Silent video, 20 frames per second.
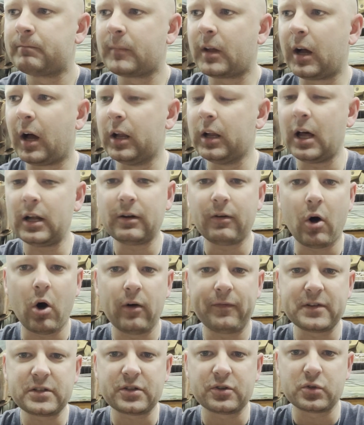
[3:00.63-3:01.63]
A lot of
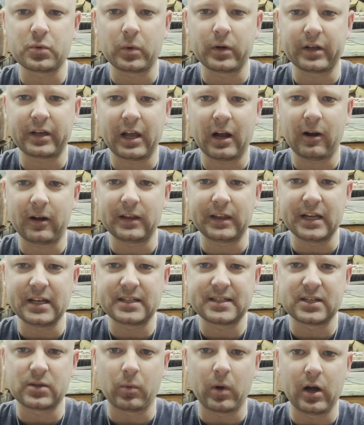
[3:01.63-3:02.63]
officers would have carried
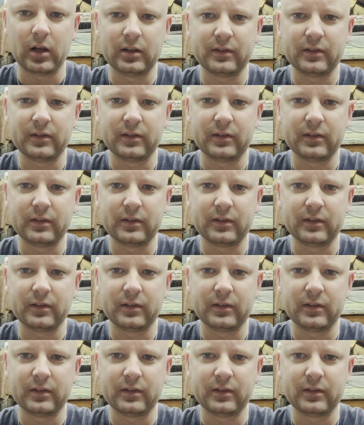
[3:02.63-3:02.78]
these as well